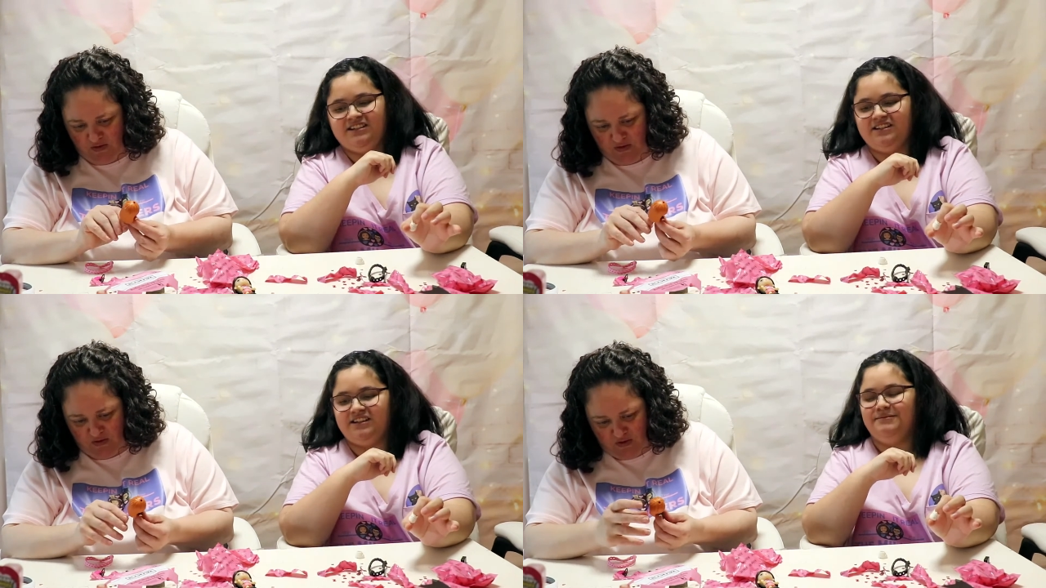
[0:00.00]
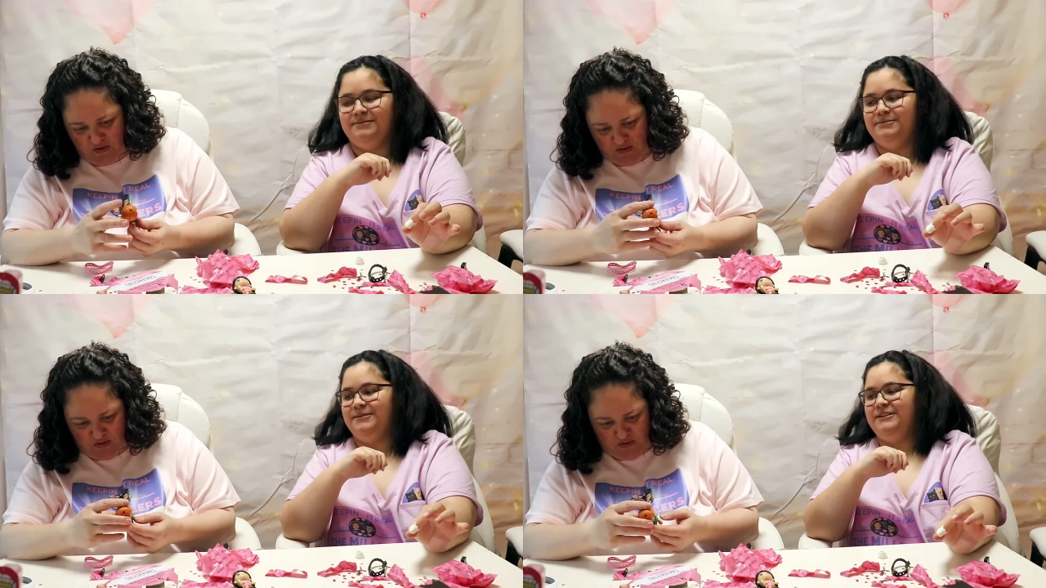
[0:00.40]
Speaker 1: yeah,
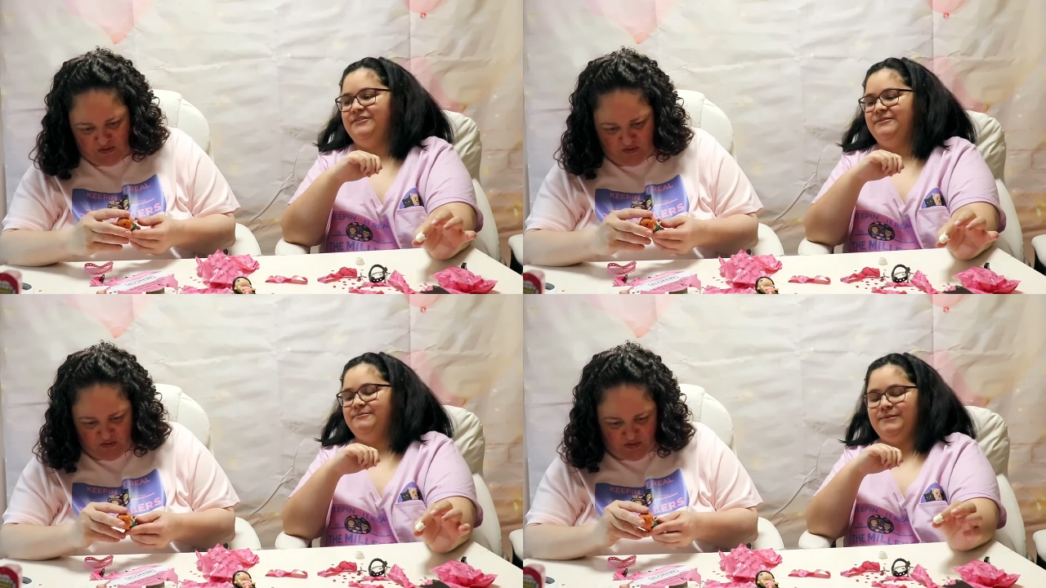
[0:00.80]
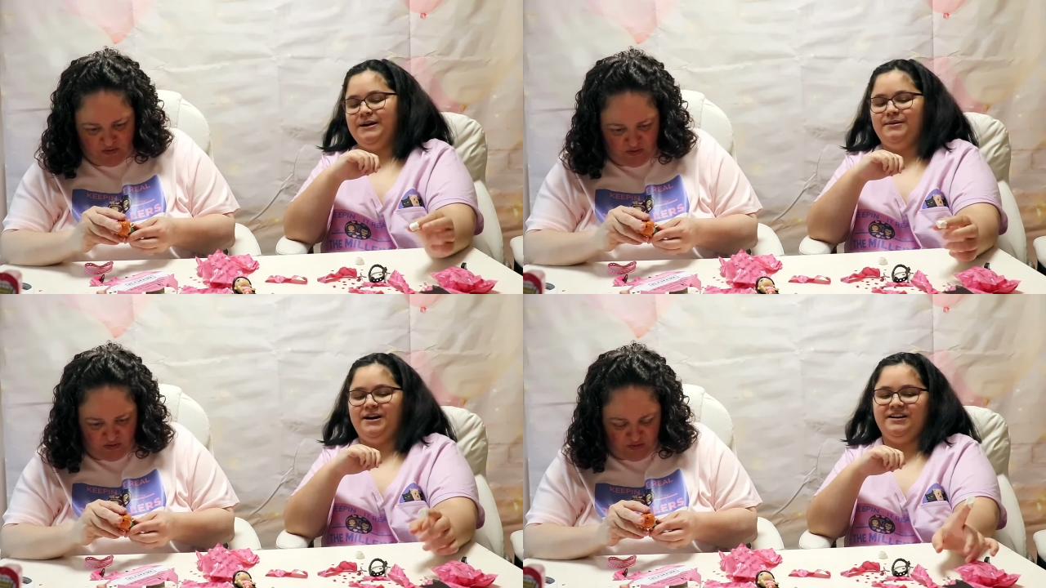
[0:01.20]
but my
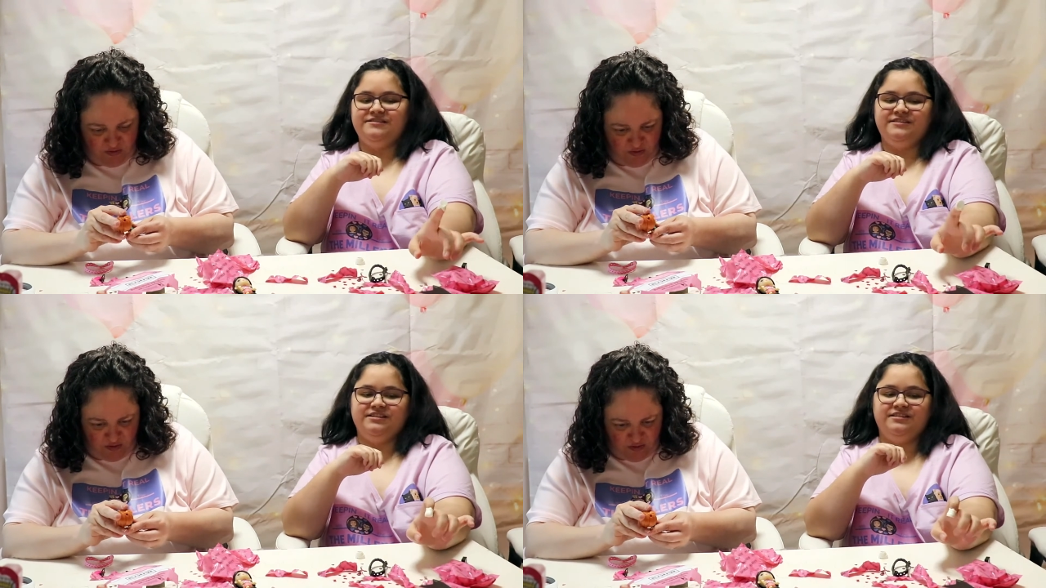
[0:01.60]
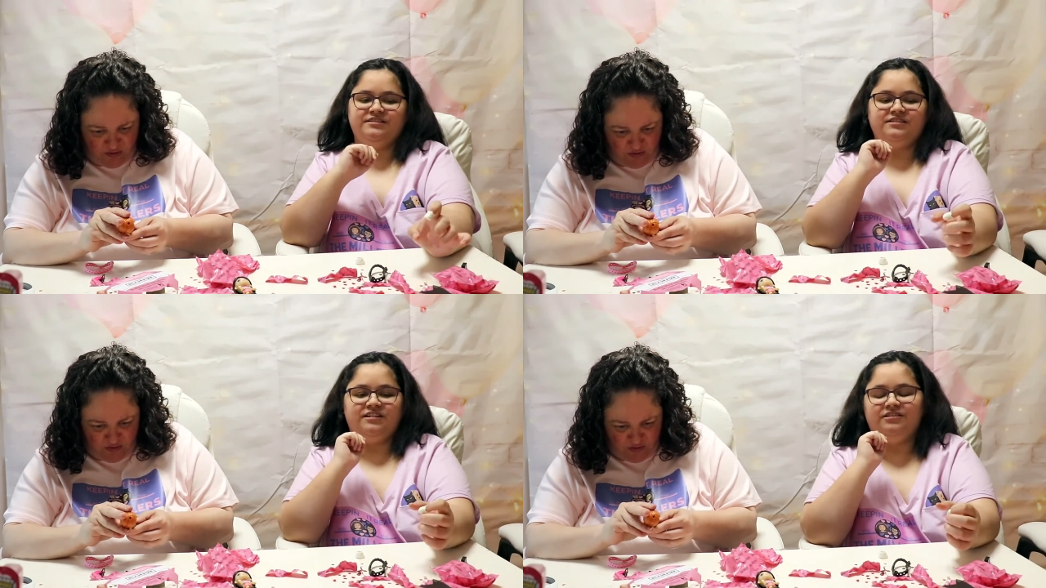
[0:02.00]
my bias
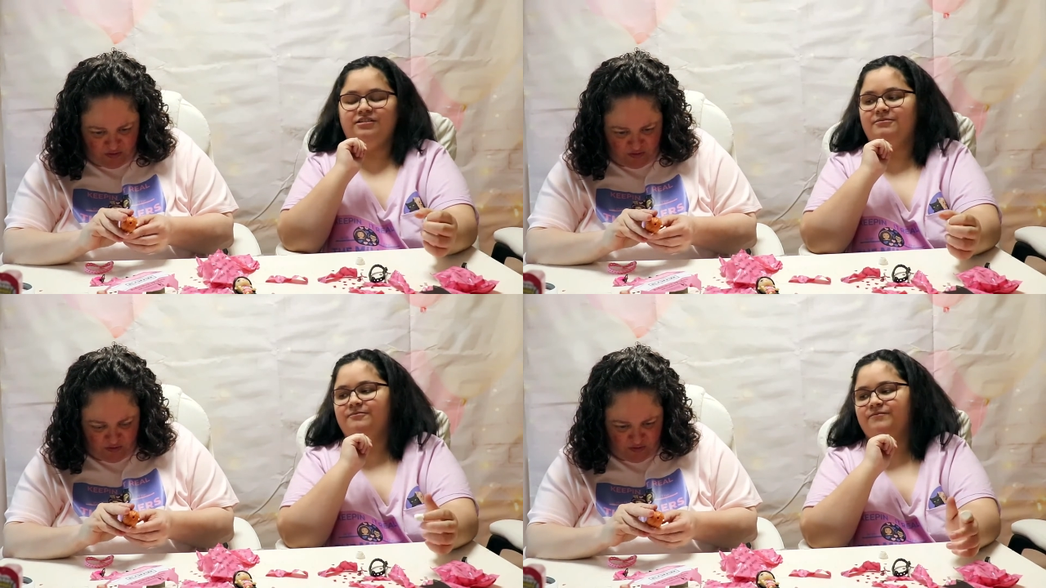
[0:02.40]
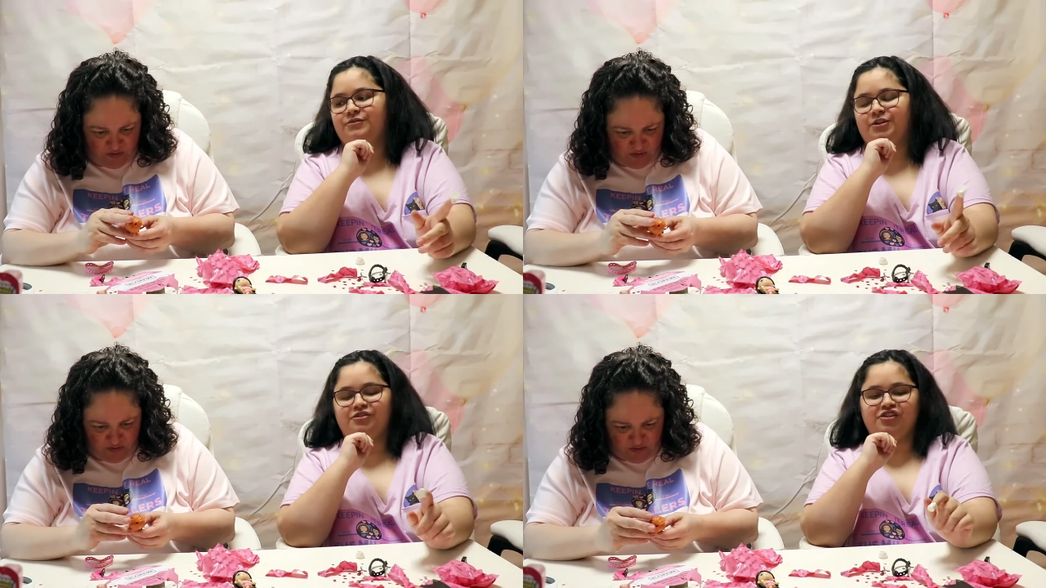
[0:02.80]
is um
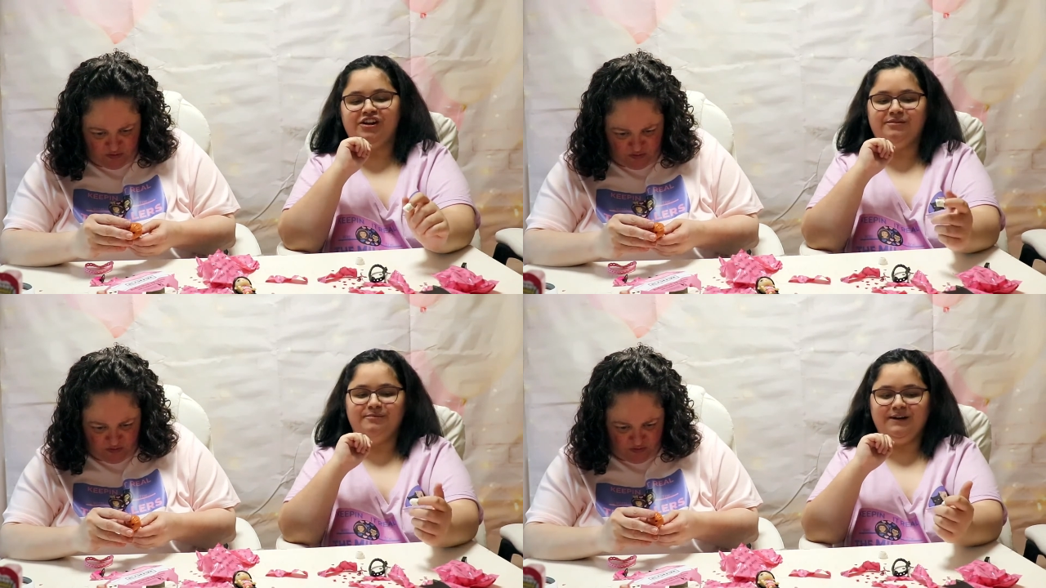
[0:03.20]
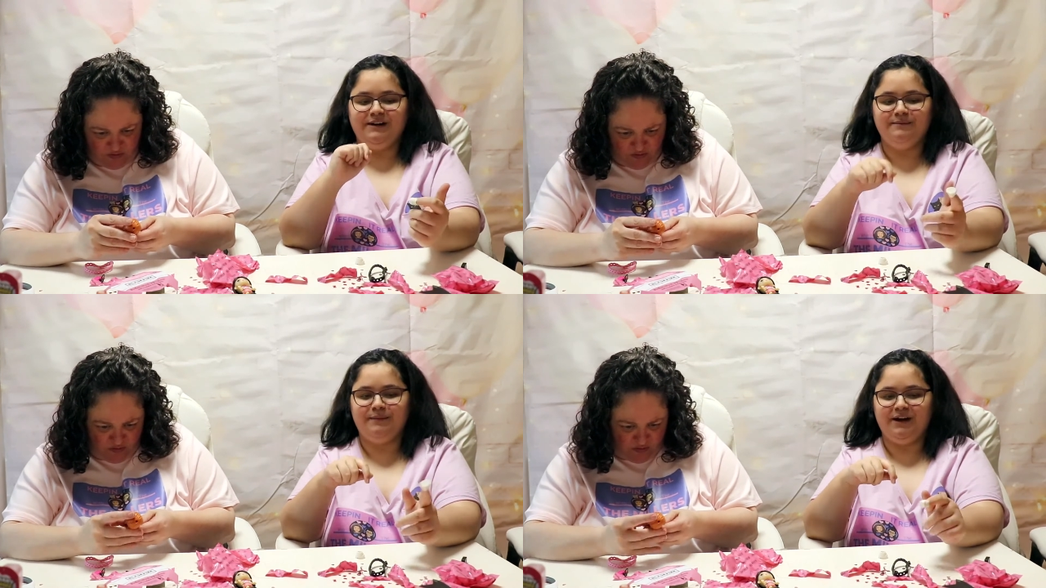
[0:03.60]
Rose and
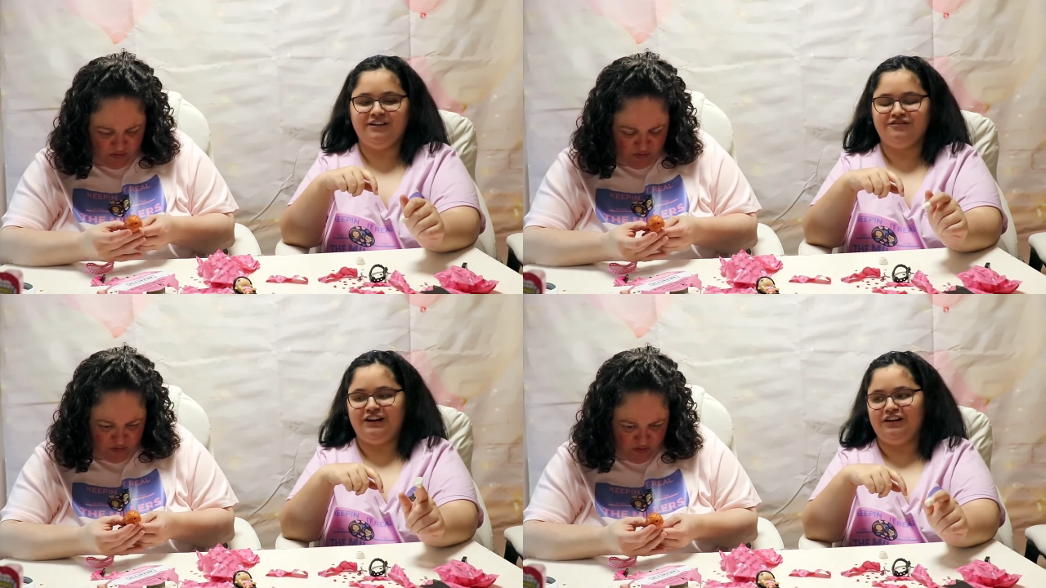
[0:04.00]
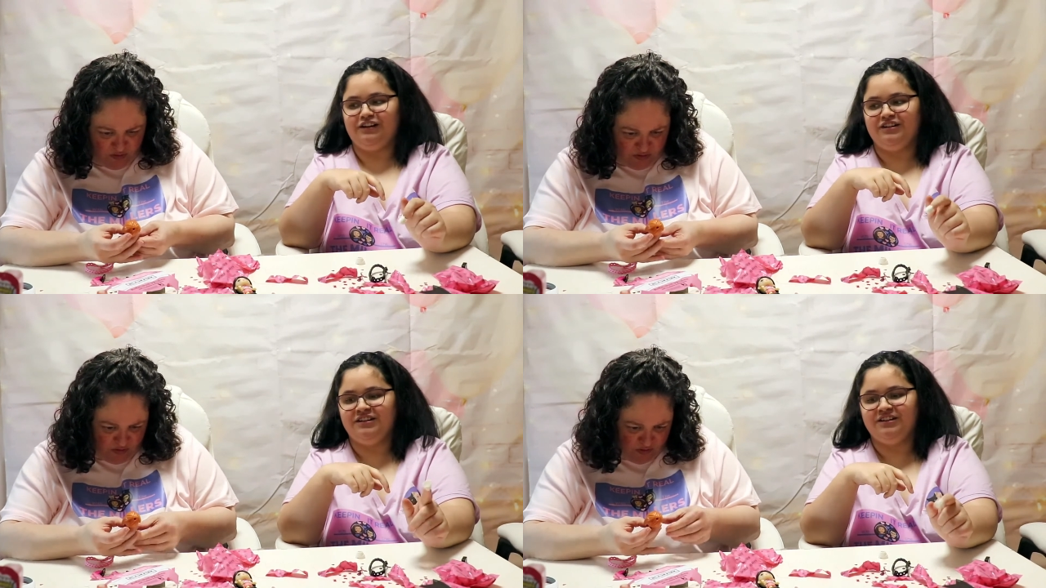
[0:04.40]
my bias
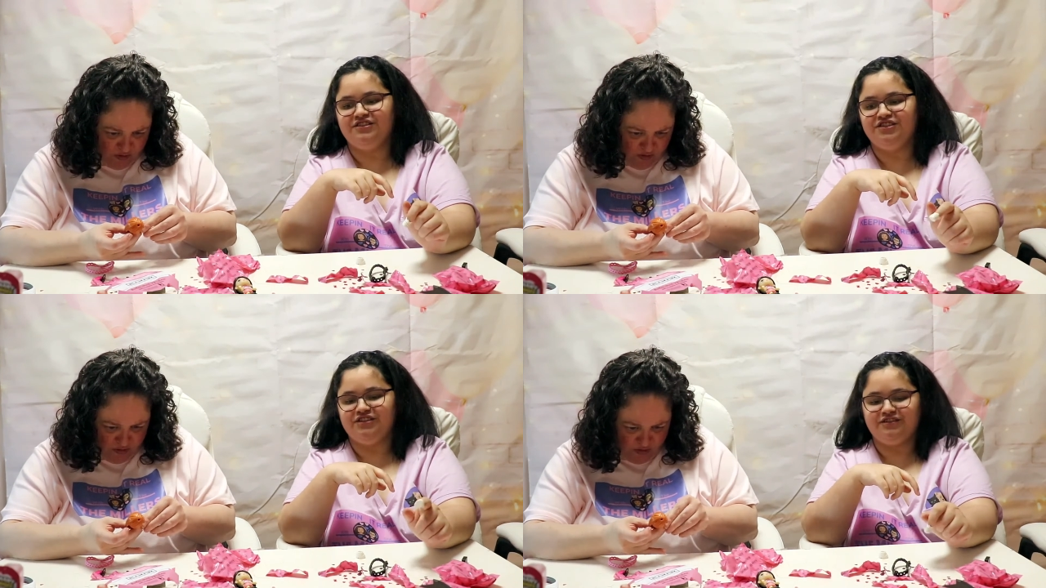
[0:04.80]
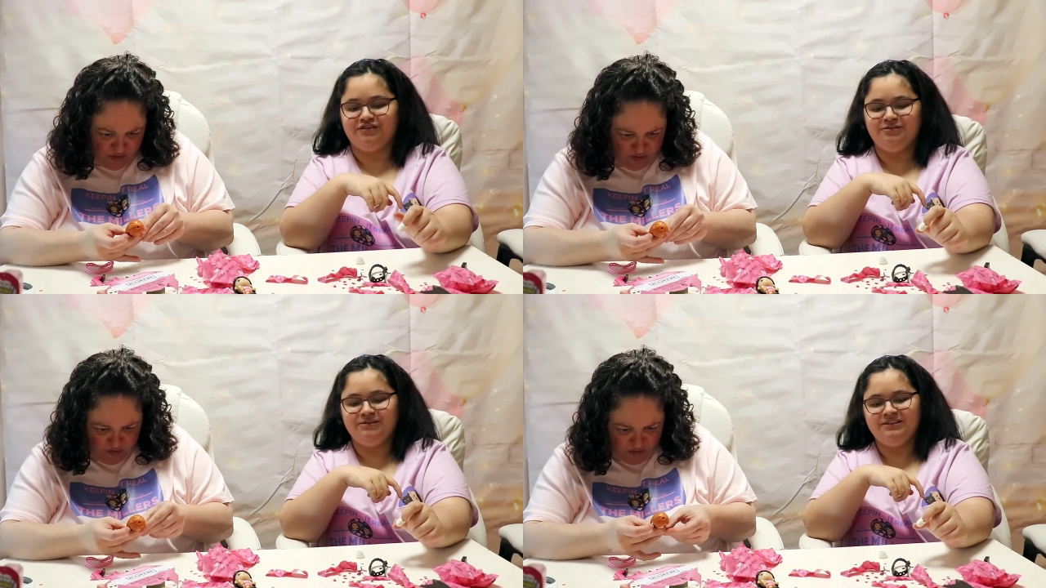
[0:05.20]
wrecker is Jisoo.